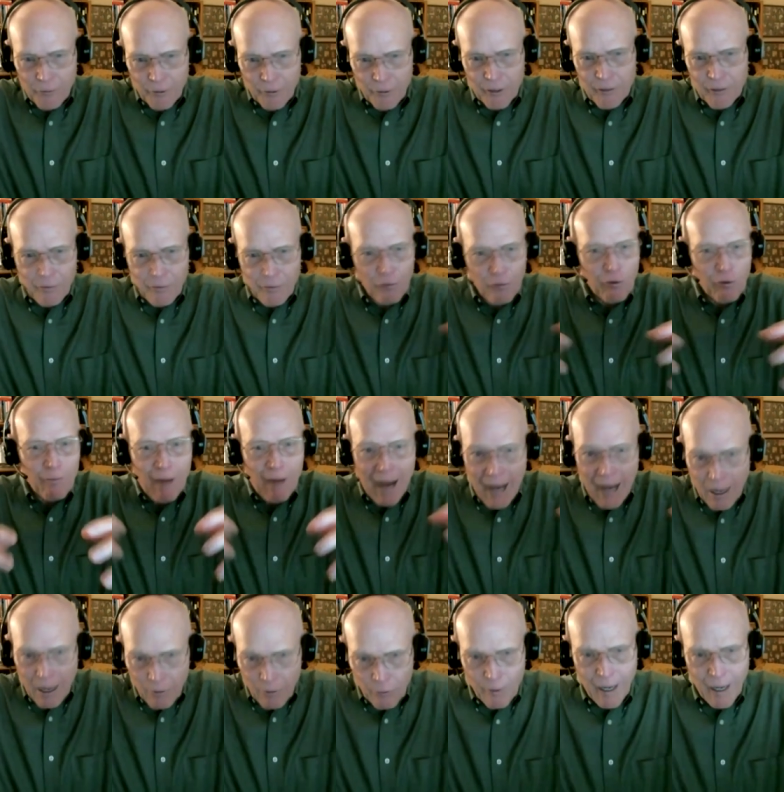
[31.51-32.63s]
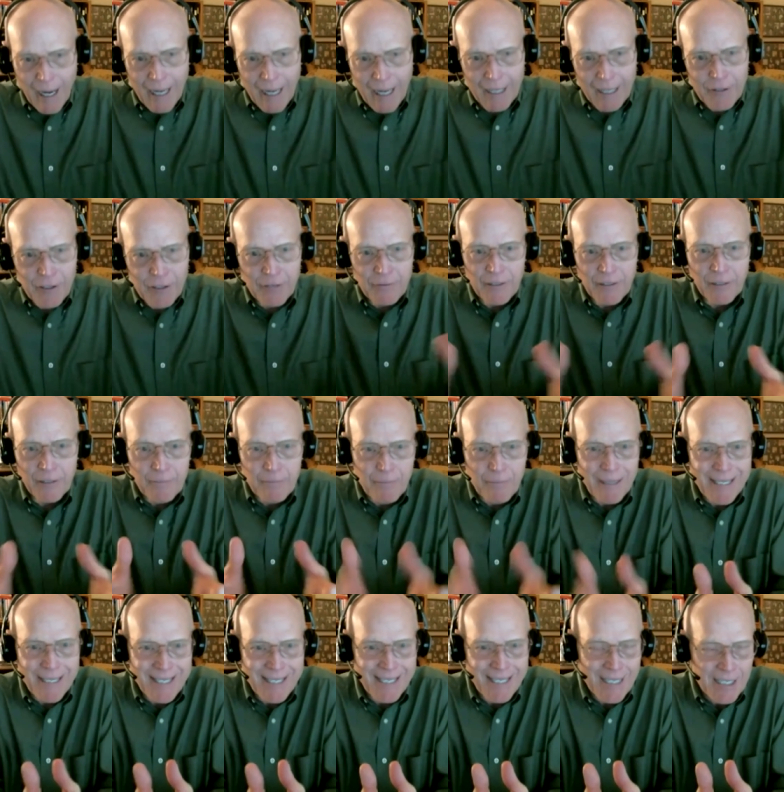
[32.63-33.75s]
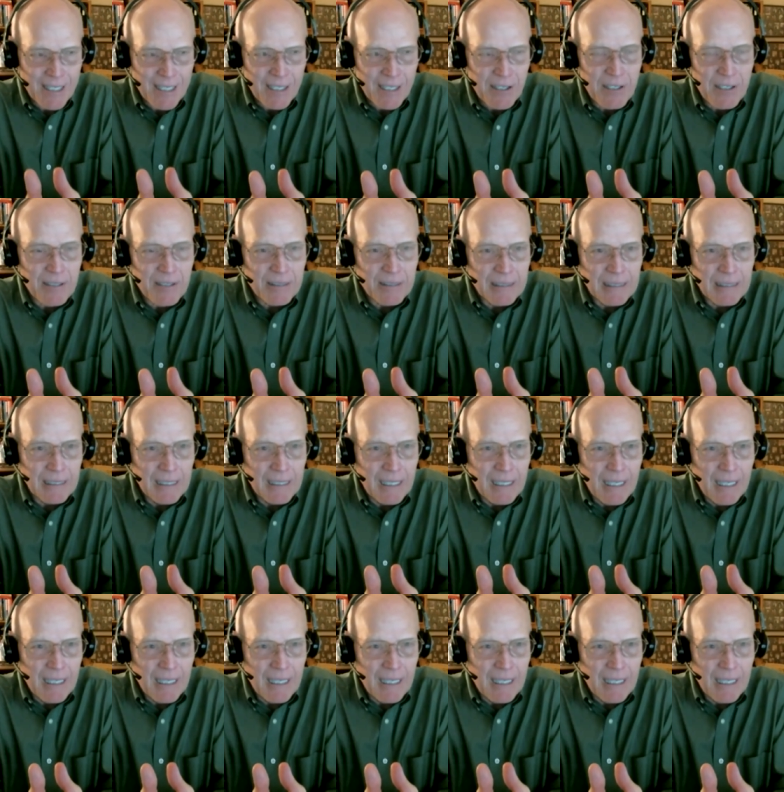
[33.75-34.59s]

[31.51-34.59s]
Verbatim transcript: 3, or 4 mile range of their businesses,